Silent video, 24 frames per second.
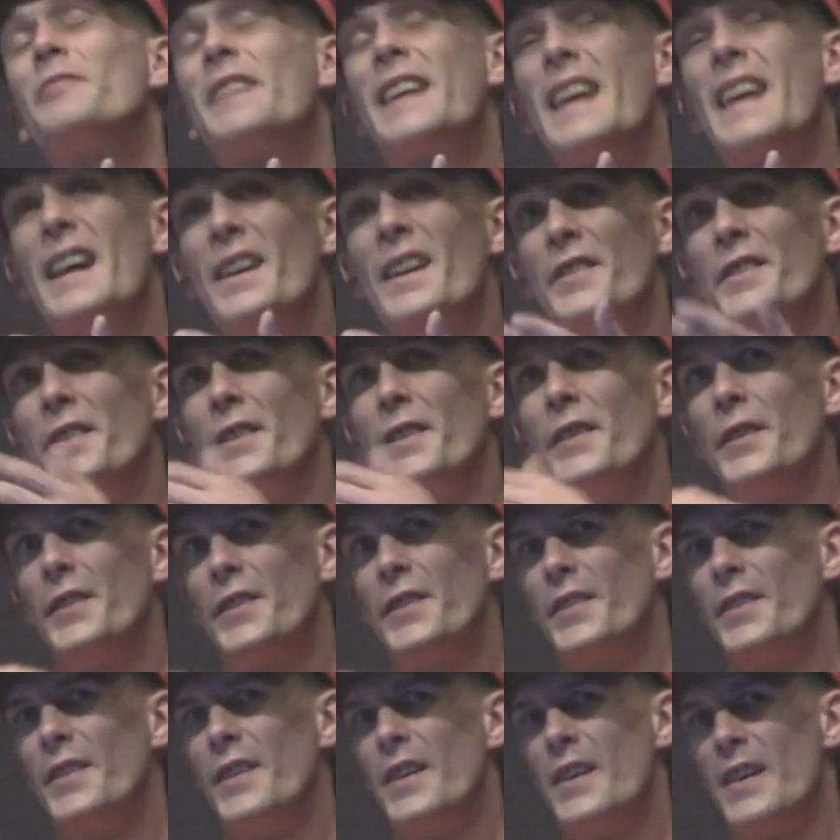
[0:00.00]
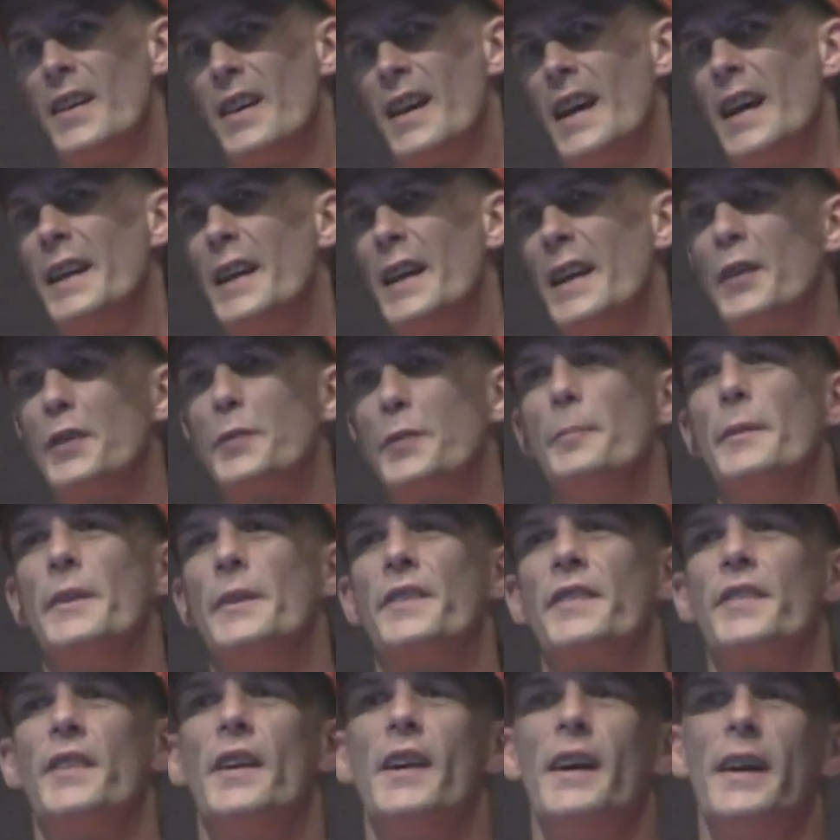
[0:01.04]
council's
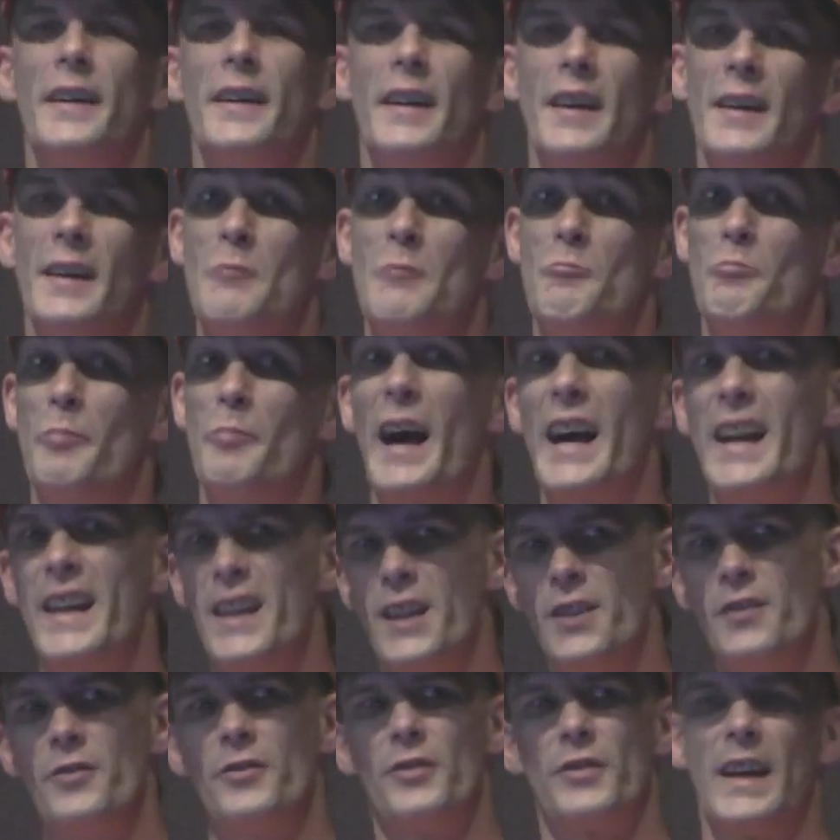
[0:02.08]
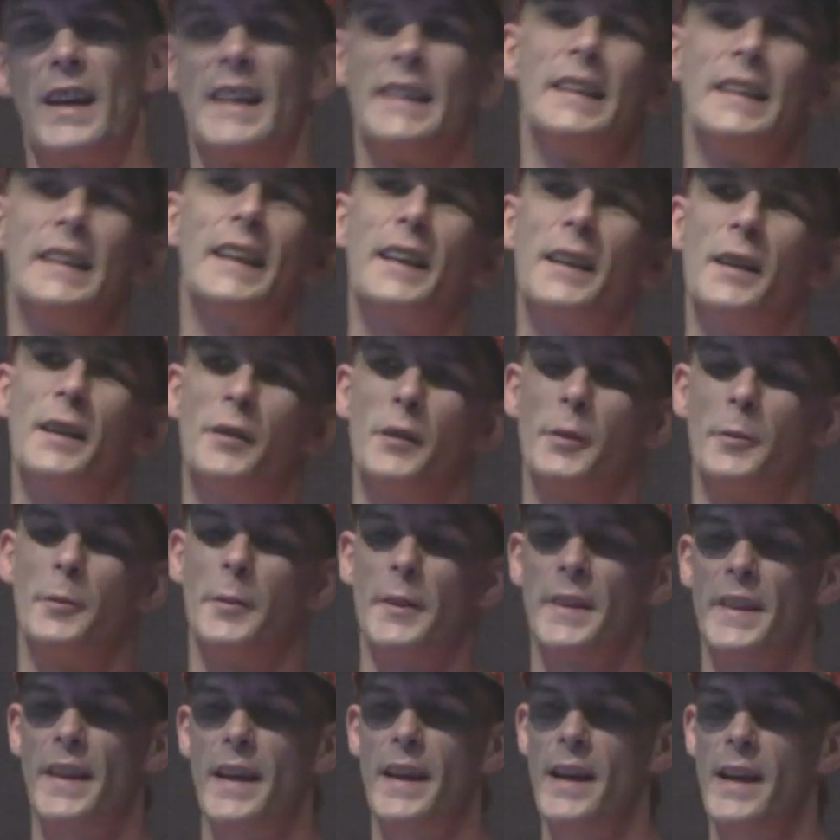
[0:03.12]
announcement site page and linking to
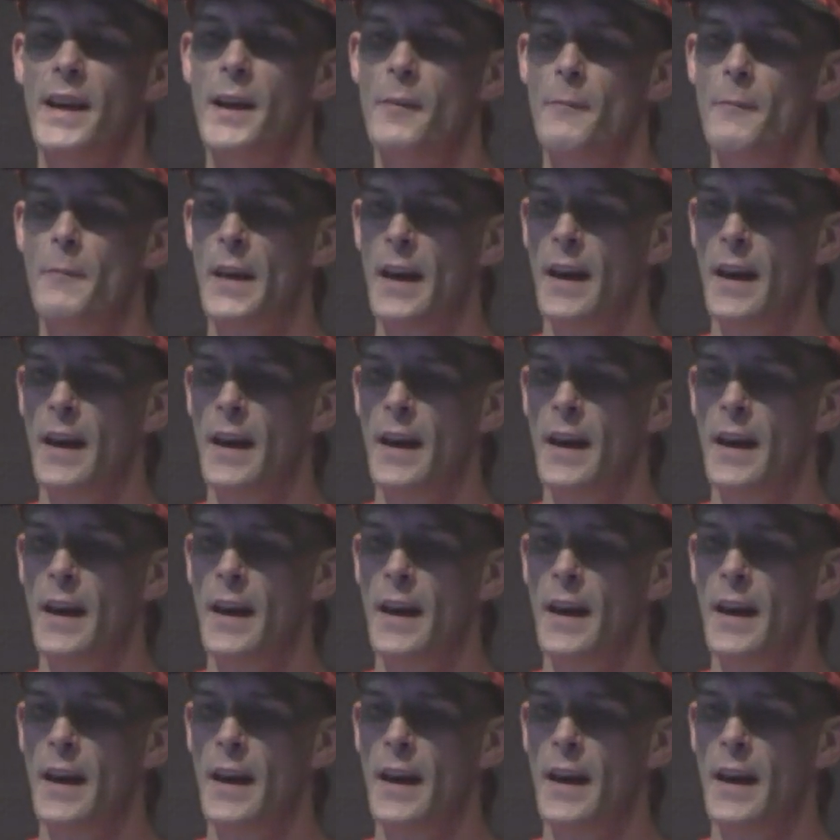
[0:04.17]
it there